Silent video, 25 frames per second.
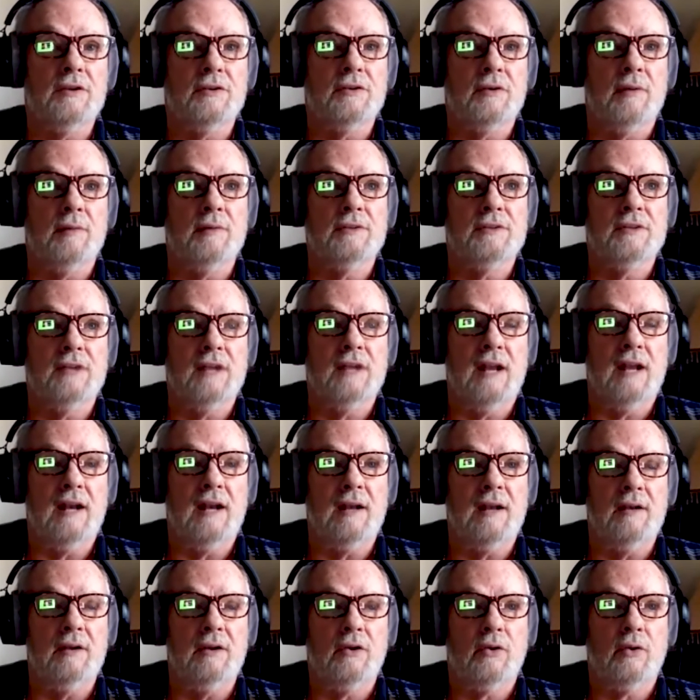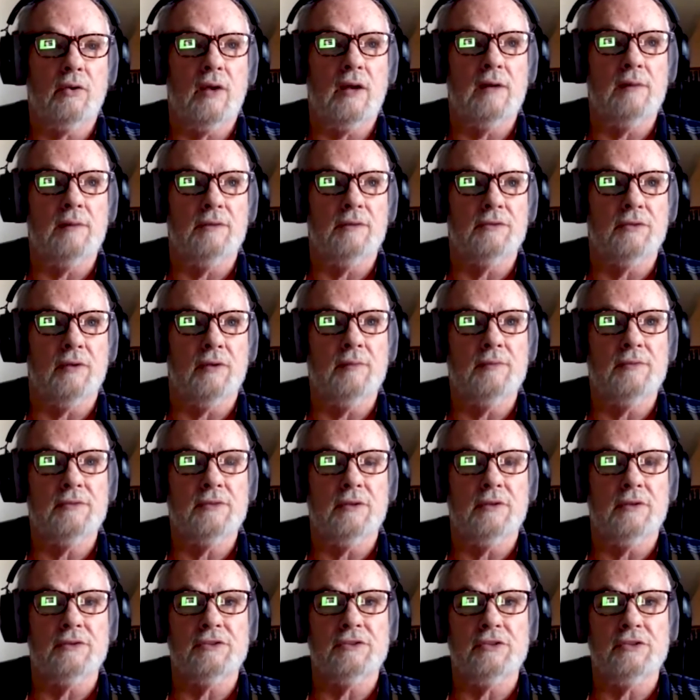drummers had incredible drum
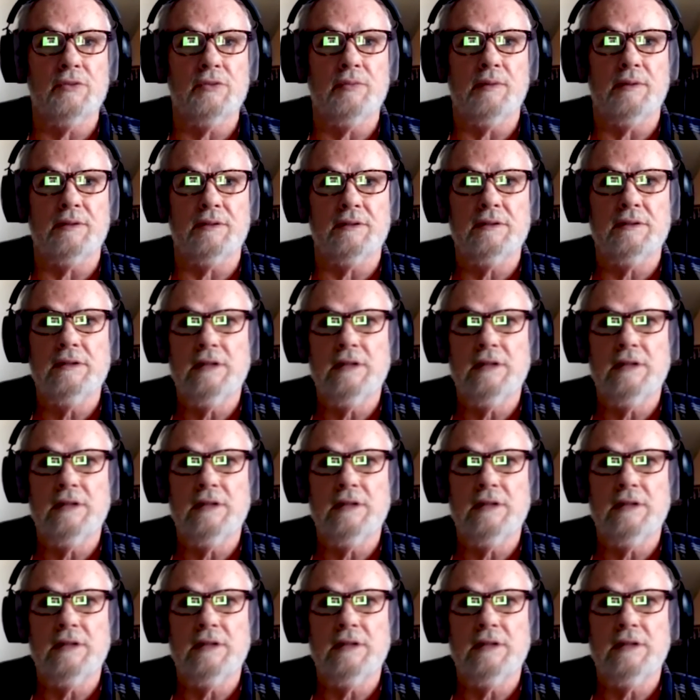solos too, but